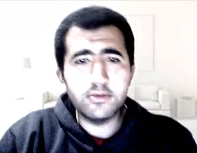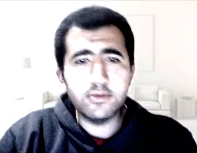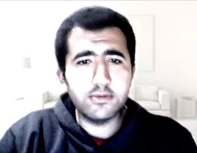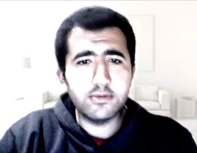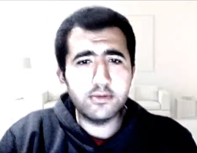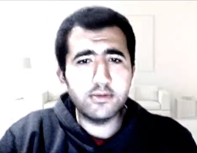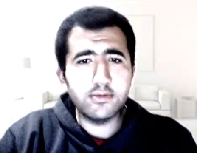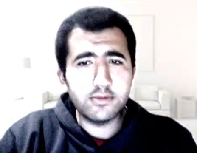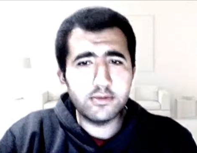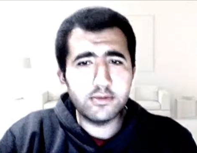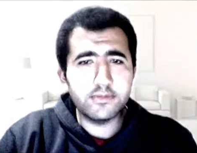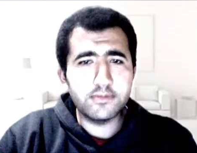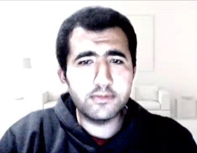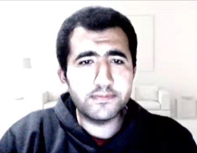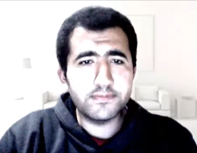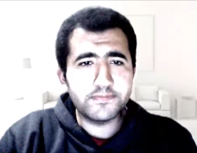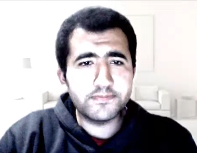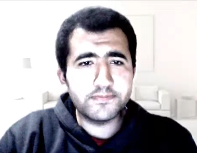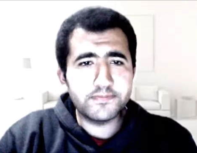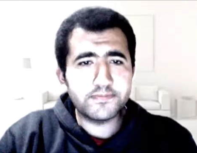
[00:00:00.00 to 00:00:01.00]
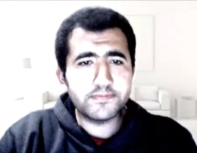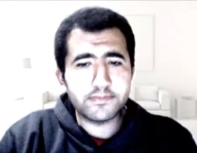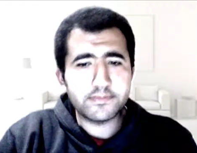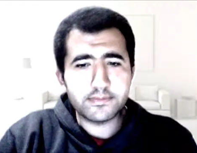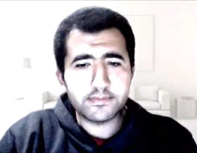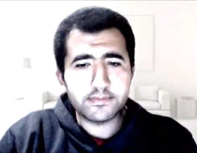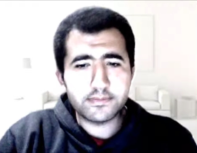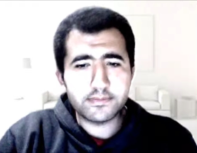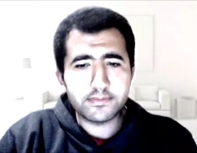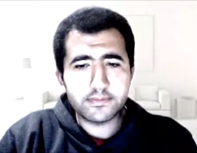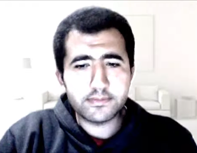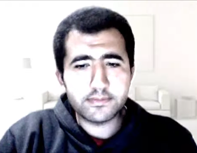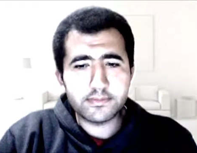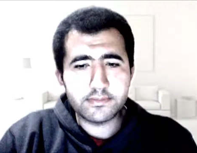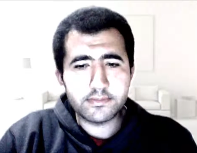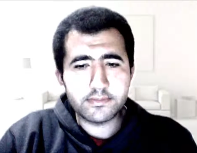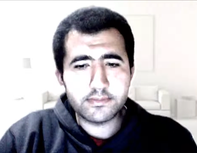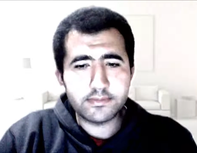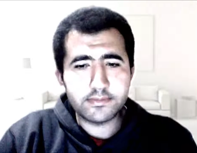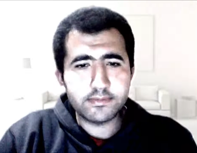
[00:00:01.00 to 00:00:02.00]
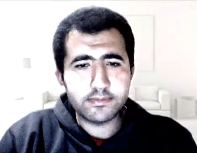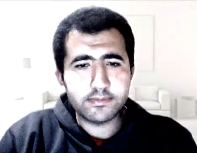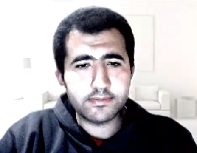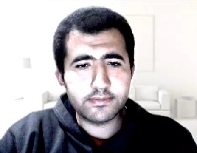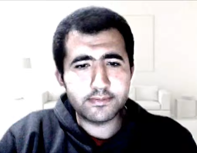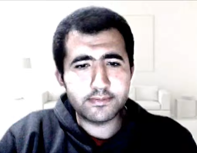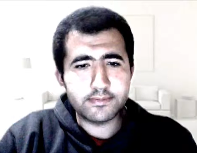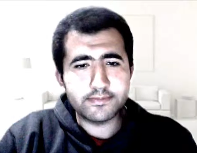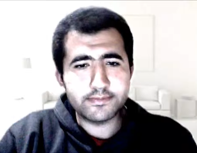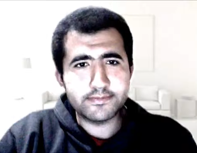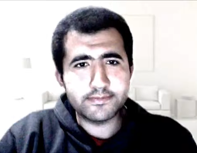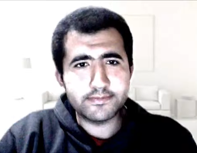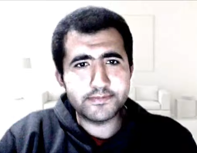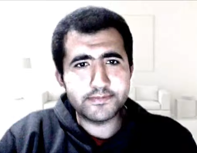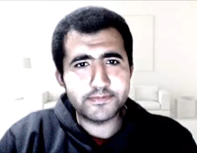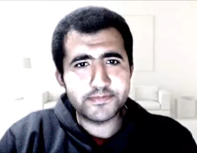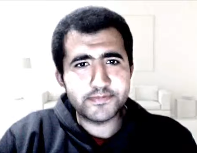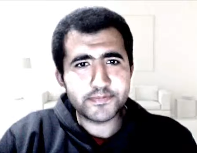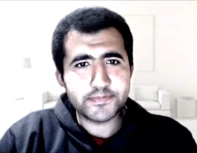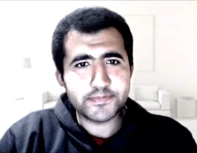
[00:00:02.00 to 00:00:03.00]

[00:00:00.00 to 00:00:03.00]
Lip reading: (silence)